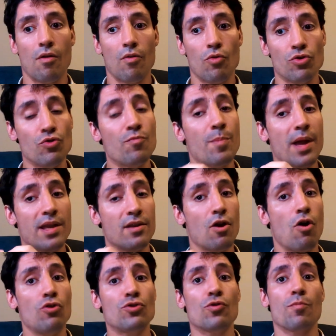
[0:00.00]
You pay
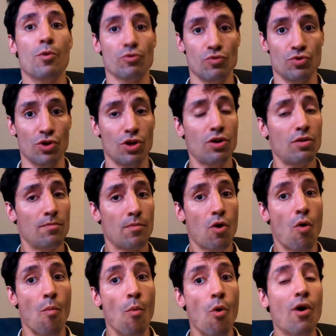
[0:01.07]
also per user,
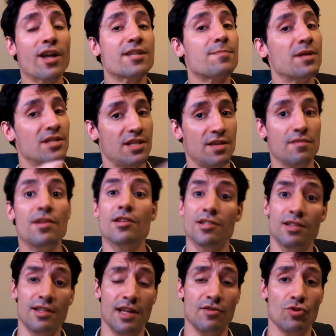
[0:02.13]
more expensive
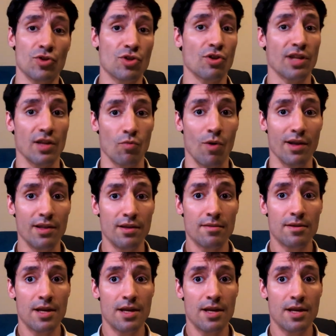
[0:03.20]
than the standard one,